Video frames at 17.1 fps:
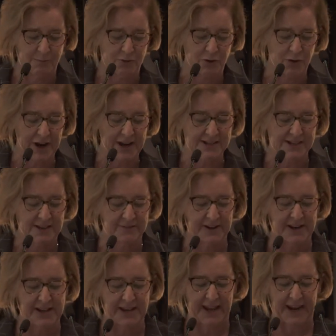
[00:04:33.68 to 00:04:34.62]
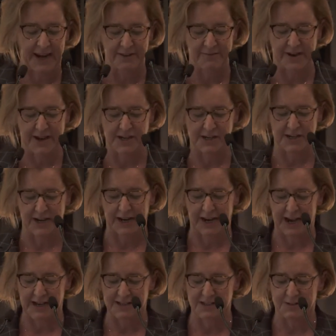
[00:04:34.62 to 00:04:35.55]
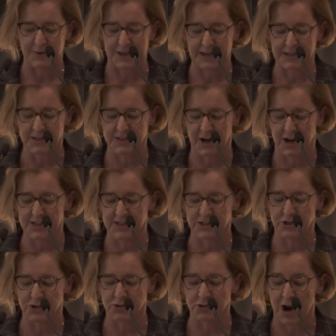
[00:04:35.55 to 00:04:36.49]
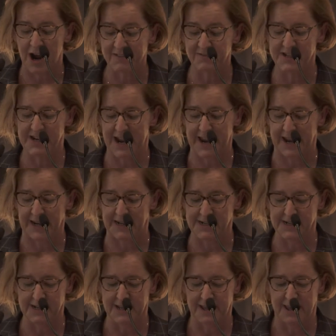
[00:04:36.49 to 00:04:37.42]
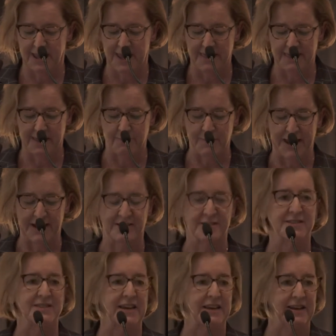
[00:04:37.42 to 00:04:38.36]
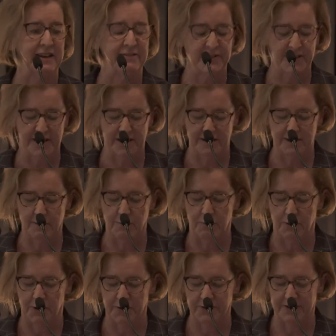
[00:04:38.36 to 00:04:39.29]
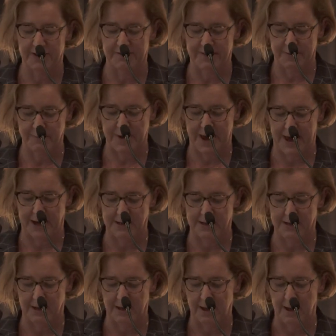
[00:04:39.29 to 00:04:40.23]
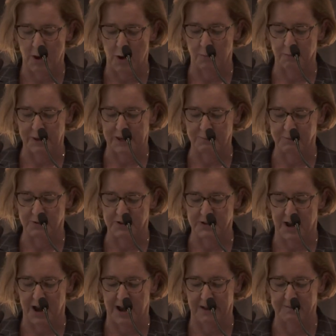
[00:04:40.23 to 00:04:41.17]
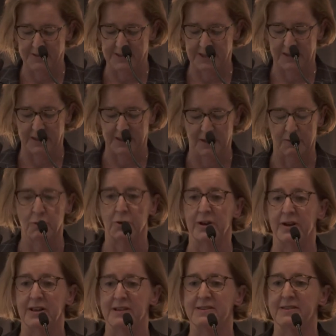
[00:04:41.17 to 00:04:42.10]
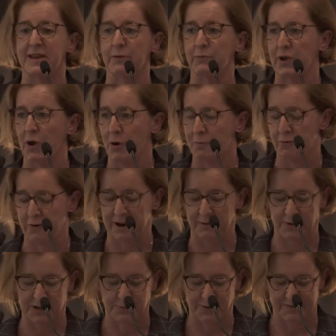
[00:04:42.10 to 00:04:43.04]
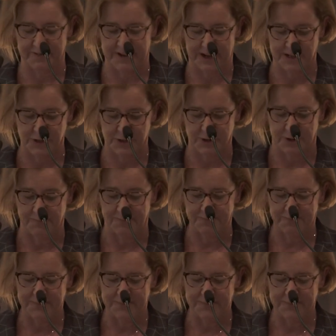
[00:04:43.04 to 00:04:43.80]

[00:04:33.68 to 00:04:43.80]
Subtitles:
creativity, innovation and customer insights to drive change that makes a significant positive impact on people's lives in the communities that we operate, which we've touched on.